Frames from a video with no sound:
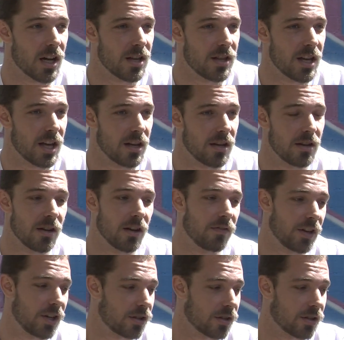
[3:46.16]
and then
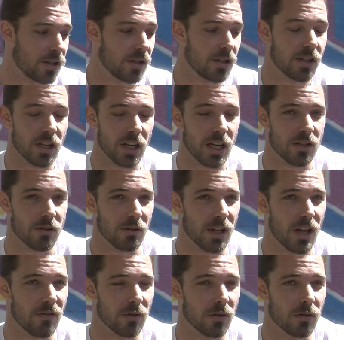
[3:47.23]
eventually you can get to a
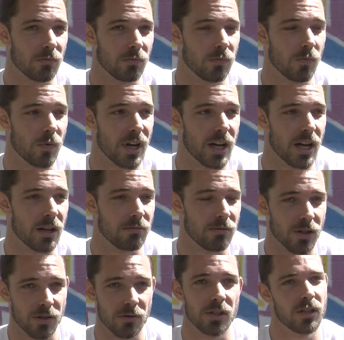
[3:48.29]
level where
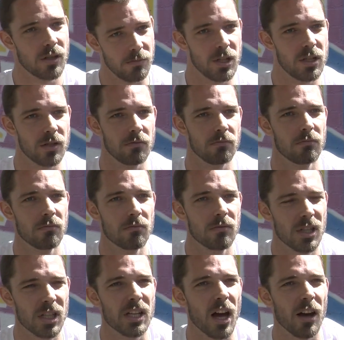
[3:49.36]
you're doing the commission
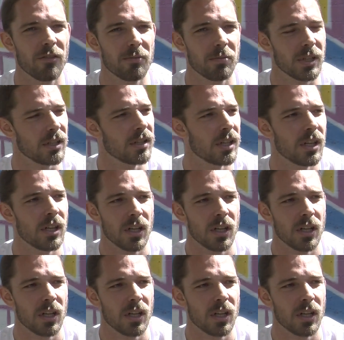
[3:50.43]
stuff. But